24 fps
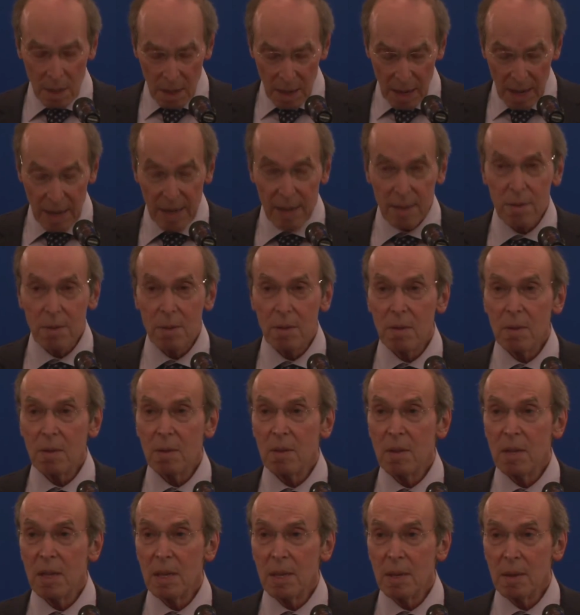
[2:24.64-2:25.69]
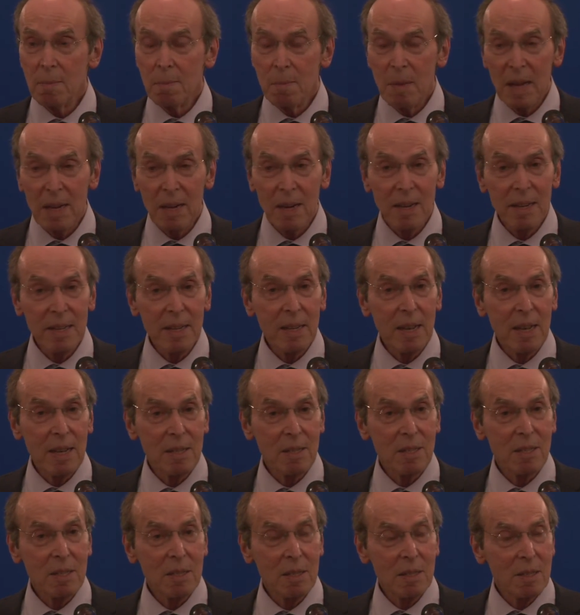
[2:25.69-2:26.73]
And the meddling
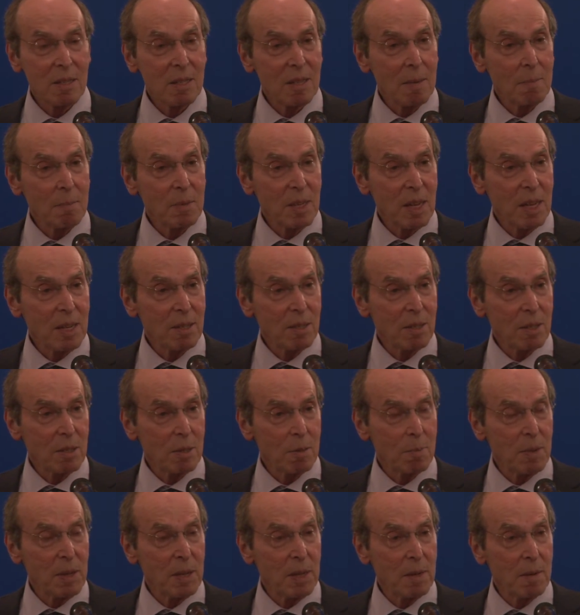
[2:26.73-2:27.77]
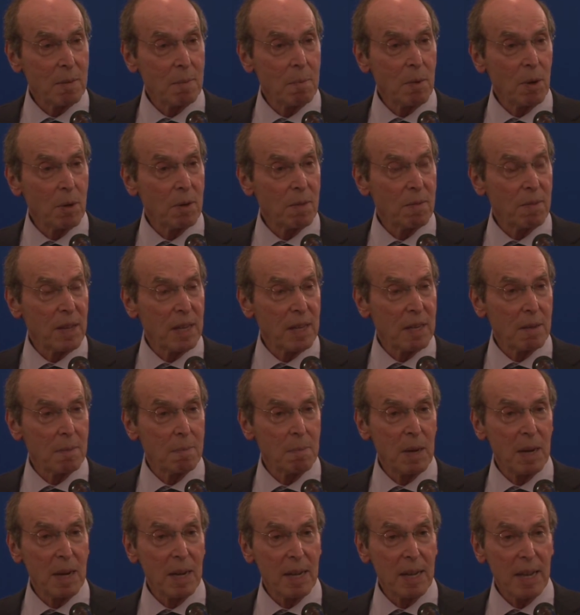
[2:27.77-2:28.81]
has, in some cases, been motivated
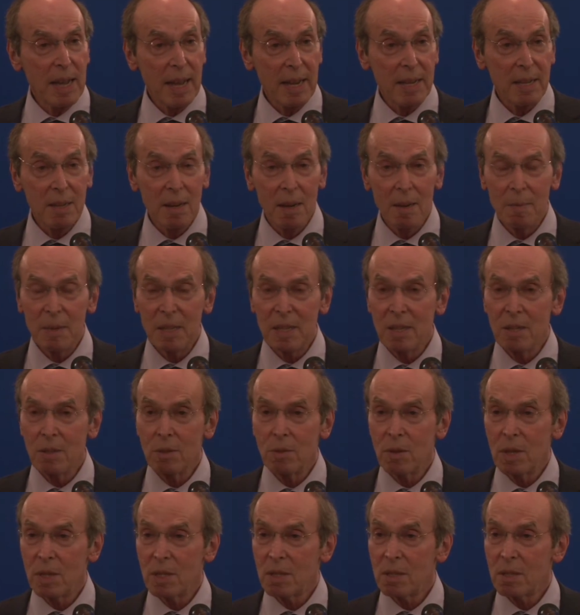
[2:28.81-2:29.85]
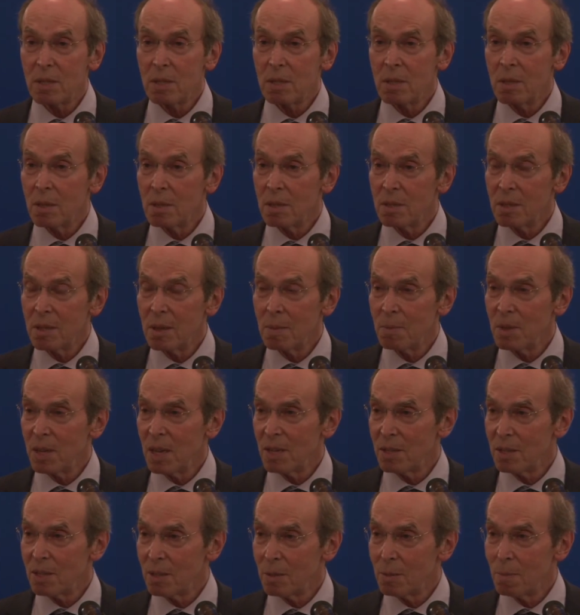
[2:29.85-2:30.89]
by economic interest, in some
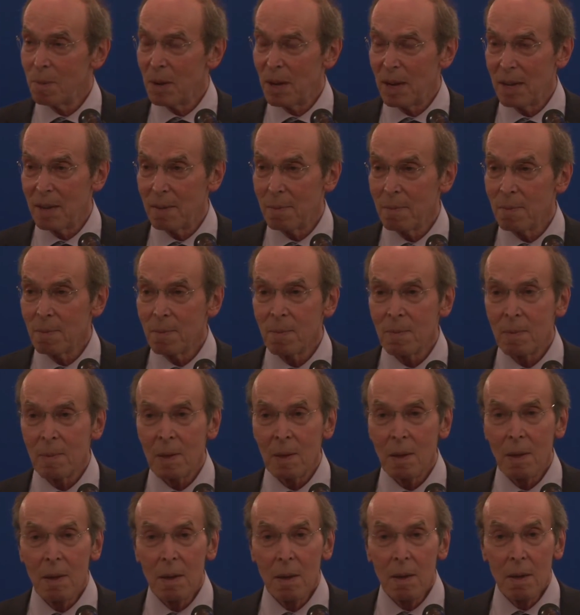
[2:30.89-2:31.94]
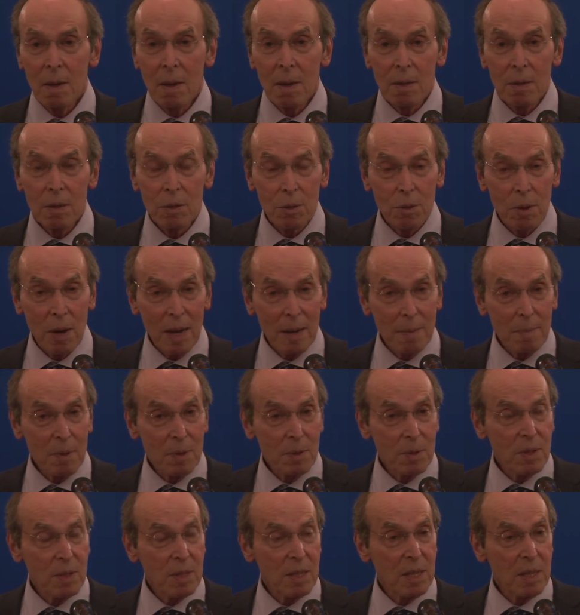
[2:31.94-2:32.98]
cases by
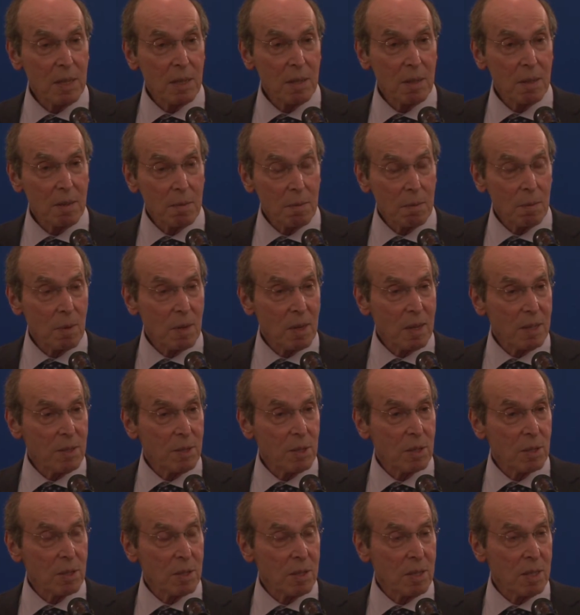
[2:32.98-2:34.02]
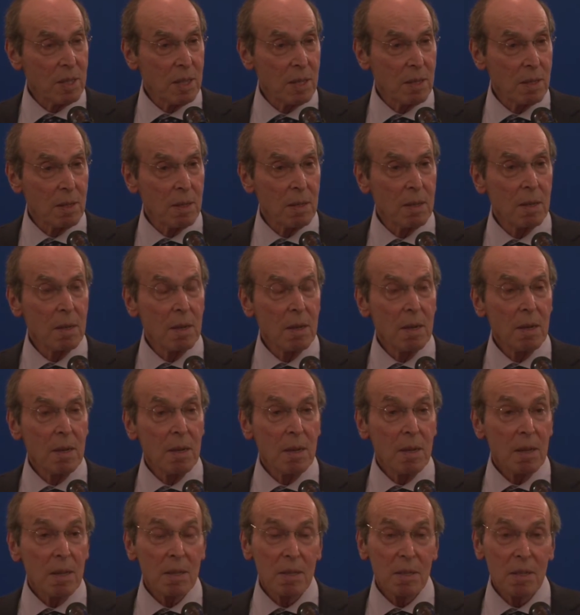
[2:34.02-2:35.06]
tribal zeal, religious zeal,
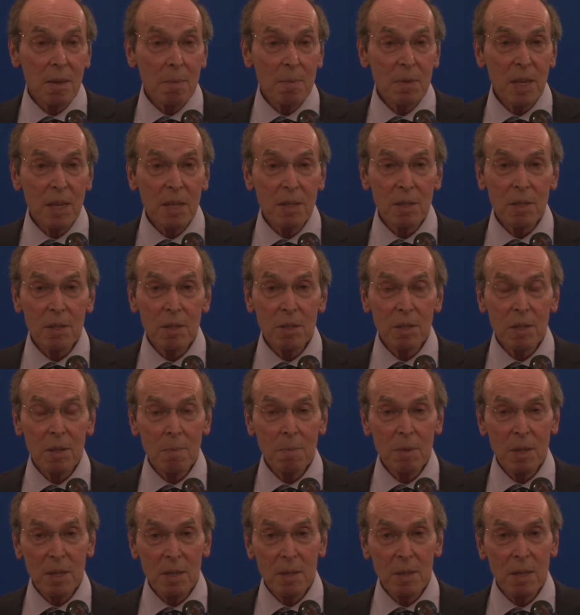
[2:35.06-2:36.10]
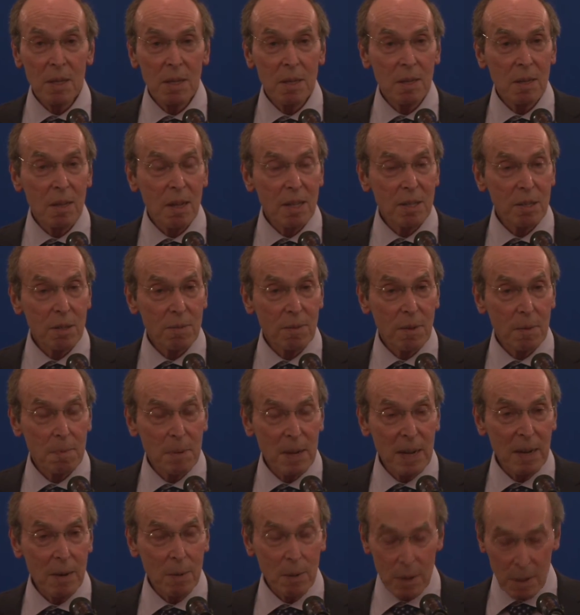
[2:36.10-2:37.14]
in some cases simply the lust for
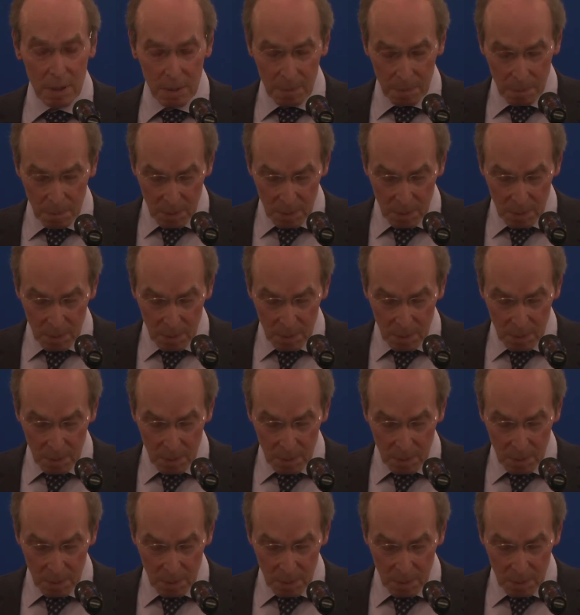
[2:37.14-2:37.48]
power.